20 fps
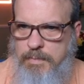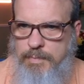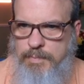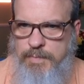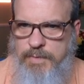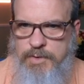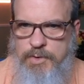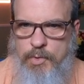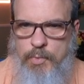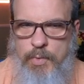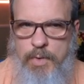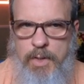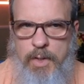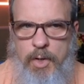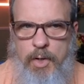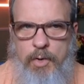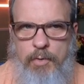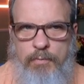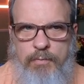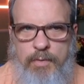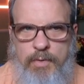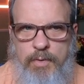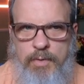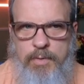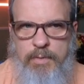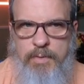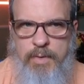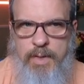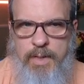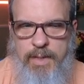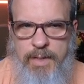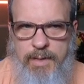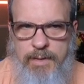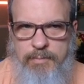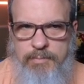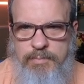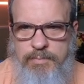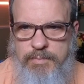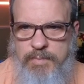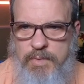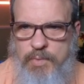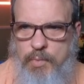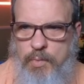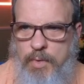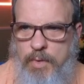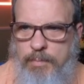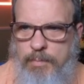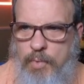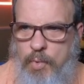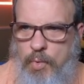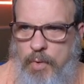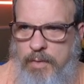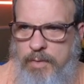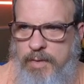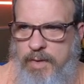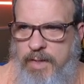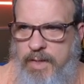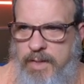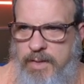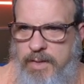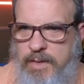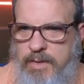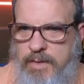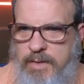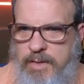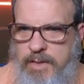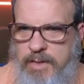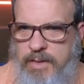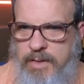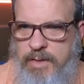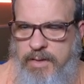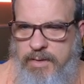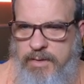So we're over, we're more than the